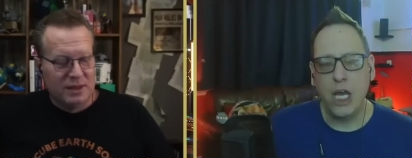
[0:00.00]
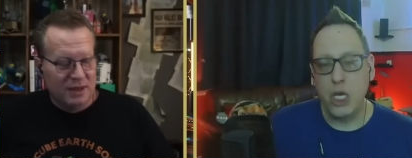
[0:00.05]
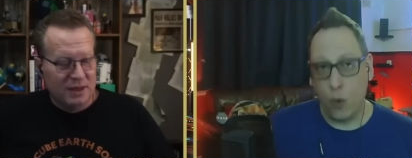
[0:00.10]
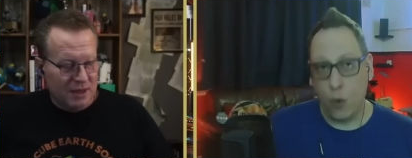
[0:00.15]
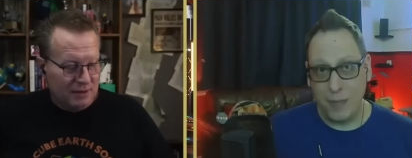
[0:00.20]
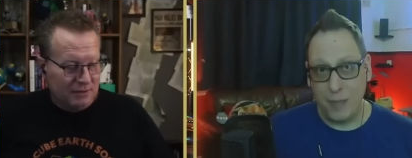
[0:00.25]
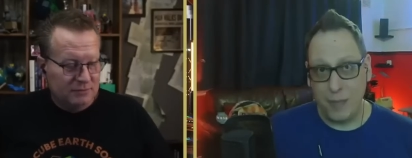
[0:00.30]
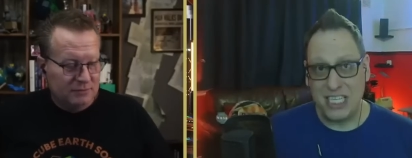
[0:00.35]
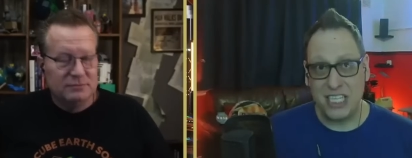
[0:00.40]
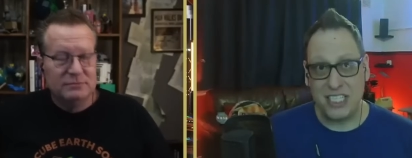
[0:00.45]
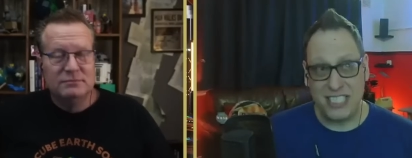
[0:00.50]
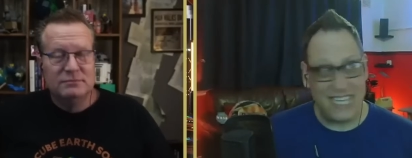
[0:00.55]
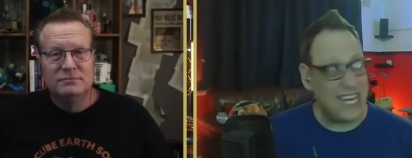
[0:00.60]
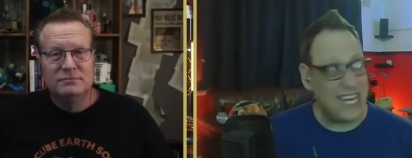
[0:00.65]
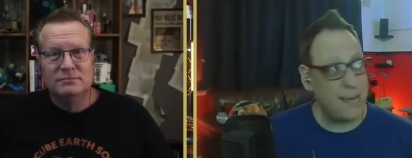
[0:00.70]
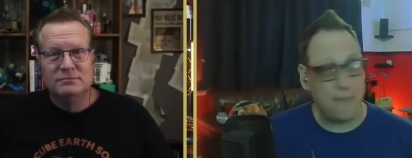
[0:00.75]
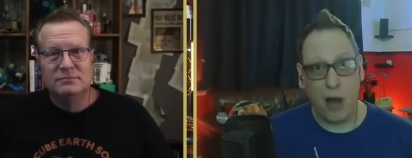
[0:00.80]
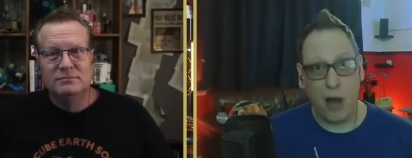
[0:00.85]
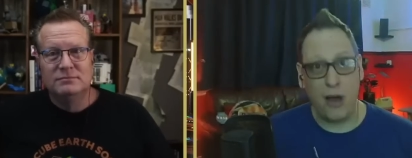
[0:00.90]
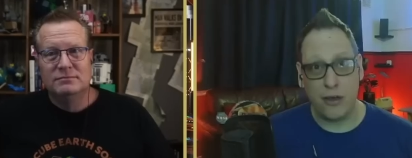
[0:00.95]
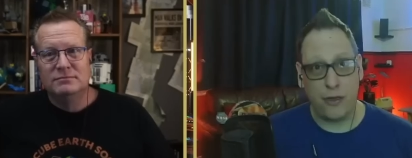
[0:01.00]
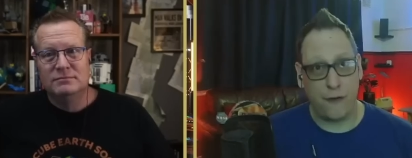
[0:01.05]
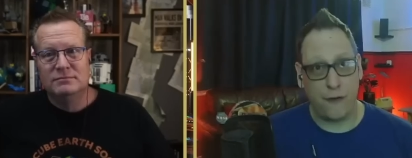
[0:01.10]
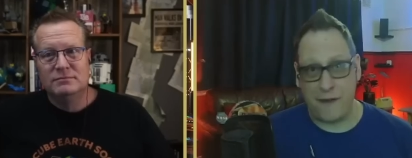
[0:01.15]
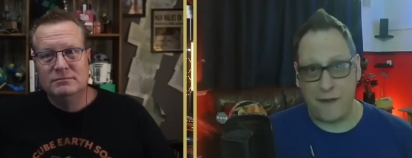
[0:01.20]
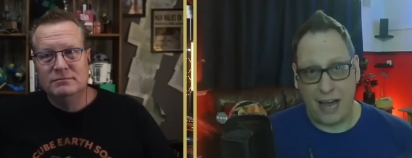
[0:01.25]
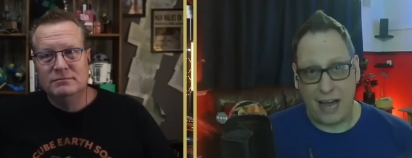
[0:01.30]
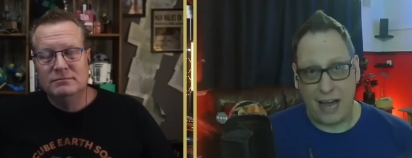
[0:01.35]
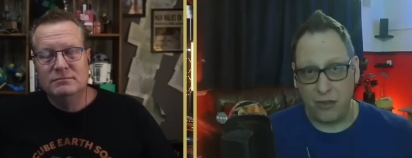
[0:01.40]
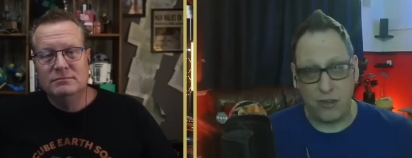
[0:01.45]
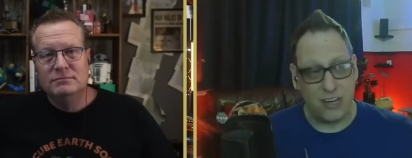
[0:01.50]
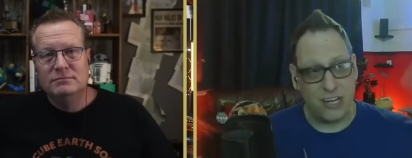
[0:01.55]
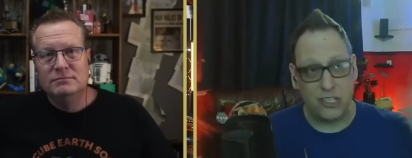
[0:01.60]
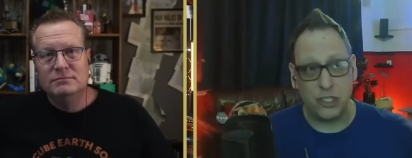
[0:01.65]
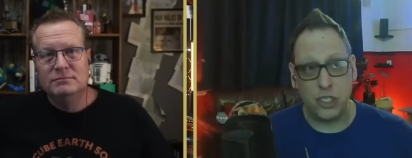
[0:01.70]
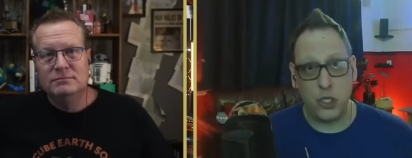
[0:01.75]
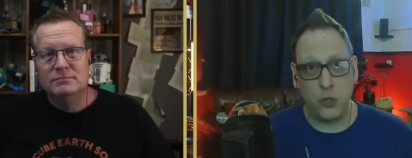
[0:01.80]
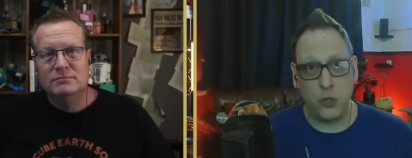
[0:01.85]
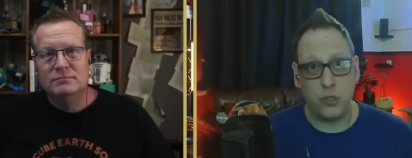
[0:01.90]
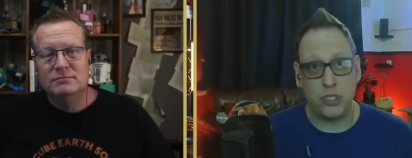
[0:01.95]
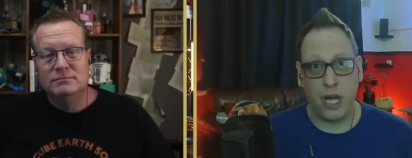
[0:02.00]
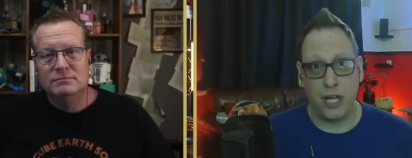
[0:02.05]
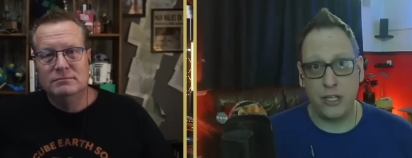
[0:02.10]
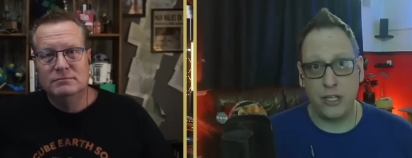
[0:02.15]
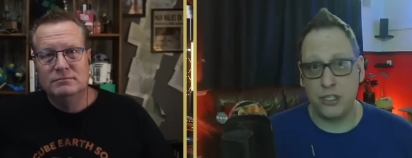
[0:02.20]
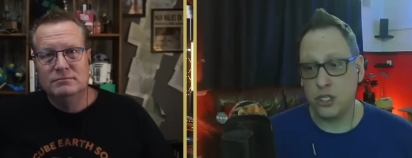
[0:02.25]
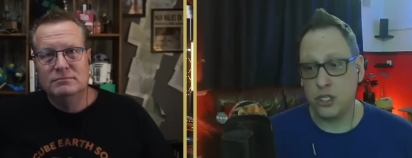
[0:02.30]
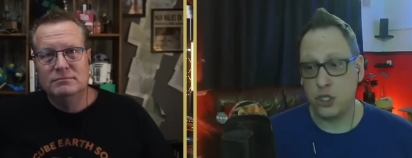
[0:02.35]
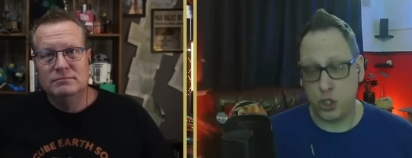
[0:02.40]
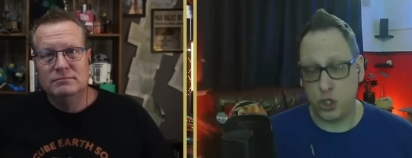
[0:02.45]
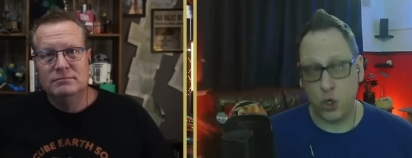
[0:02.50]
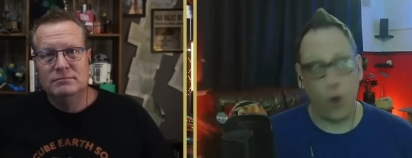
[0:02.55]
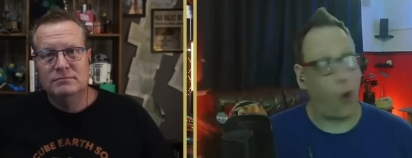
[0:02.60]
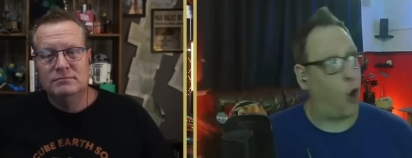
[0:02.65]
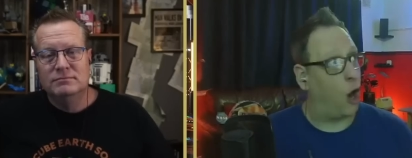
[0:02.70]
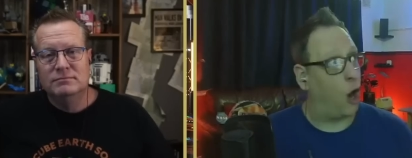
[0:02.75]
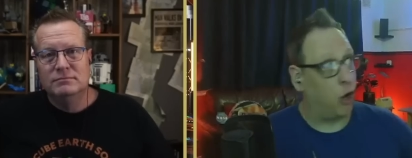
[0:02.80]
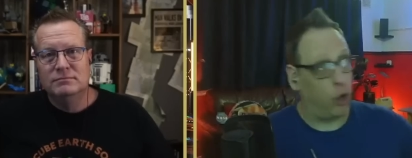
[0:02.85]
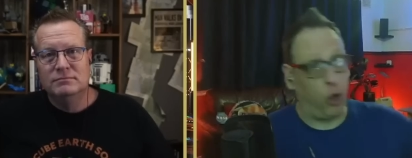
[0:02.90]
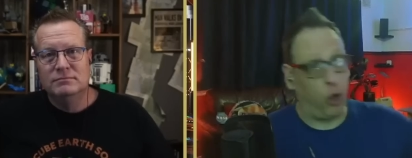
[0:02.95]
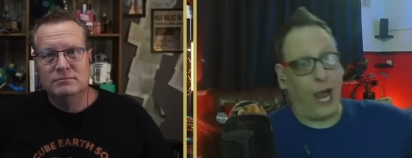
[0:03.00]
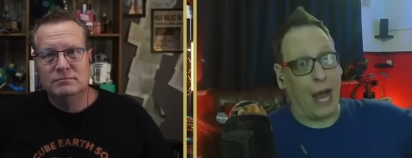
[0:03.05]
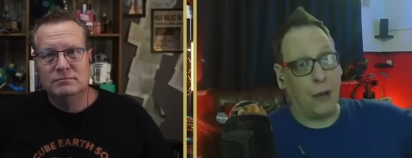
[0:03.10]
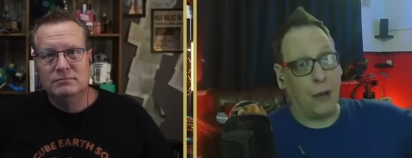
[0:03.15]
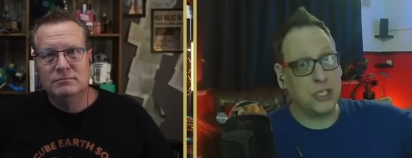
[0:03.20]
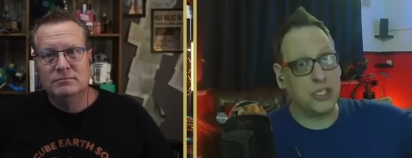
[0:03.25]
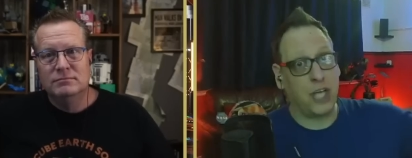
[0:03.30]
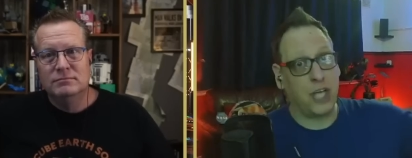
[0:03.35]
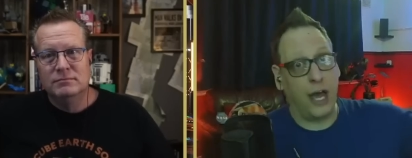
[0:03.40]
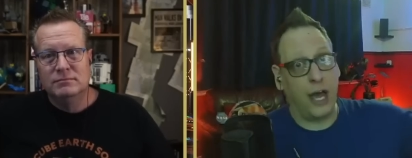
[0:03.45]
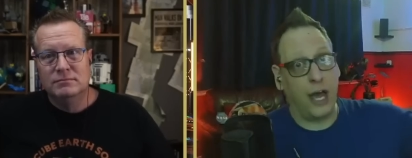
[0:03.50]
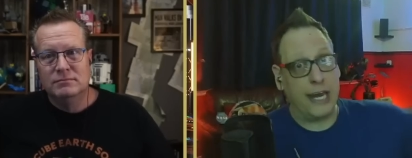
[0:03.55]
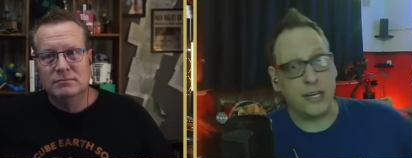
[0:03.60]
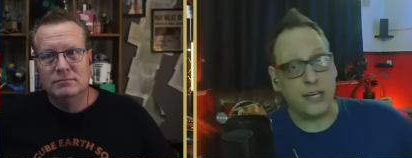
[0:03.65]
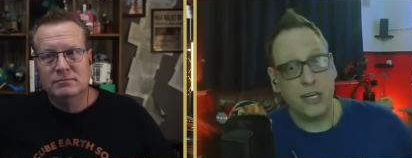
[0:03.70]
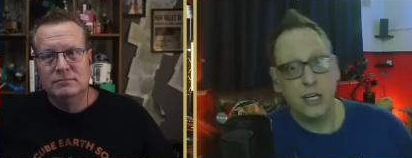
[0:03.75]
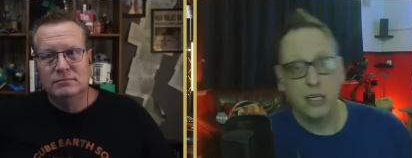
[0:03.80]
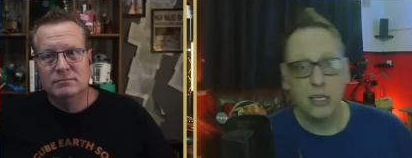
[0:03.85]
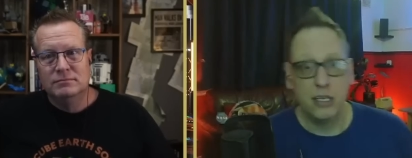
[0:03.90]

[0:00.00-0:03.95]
Speaker 1: yeah. you want me to debunk the fact that there's two sons? Sure, look outside.